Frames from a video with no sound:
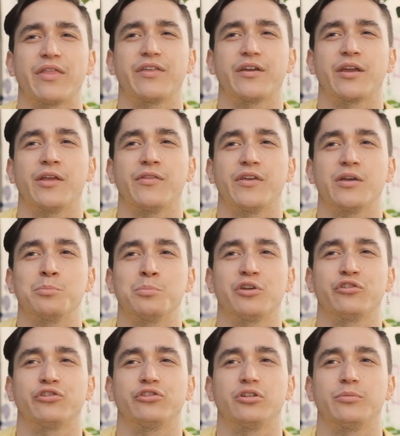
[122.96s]
ethic and the
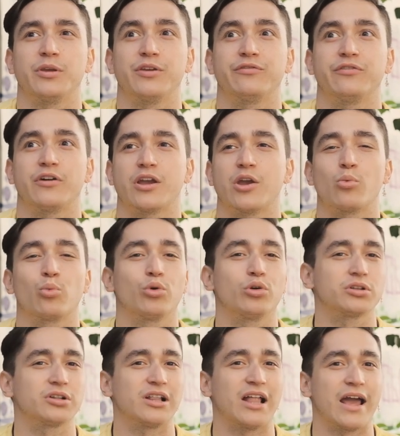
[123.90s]
ambition to be fucking
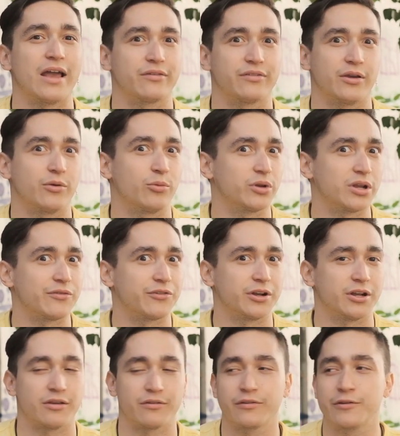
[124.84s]
world class at whatever
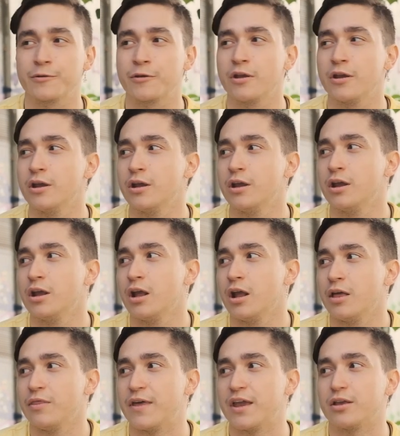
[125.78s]
it is
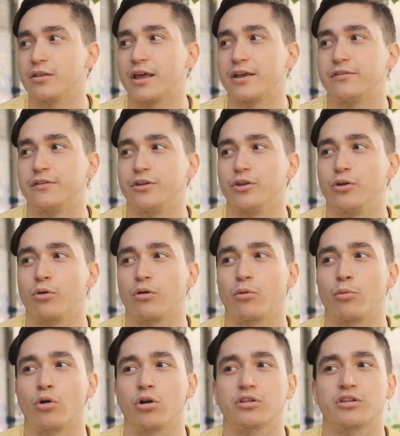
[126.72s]
that you like to do, or
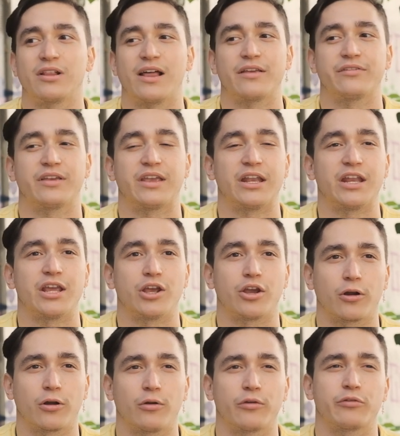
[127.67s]
world class at getting
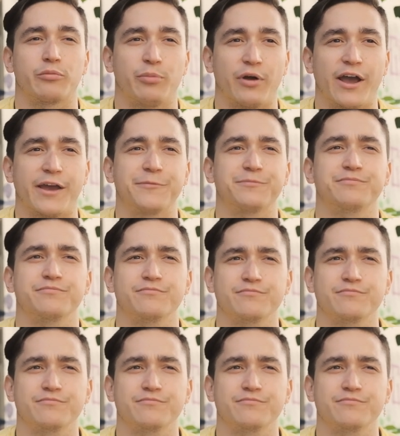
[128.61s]
girls. But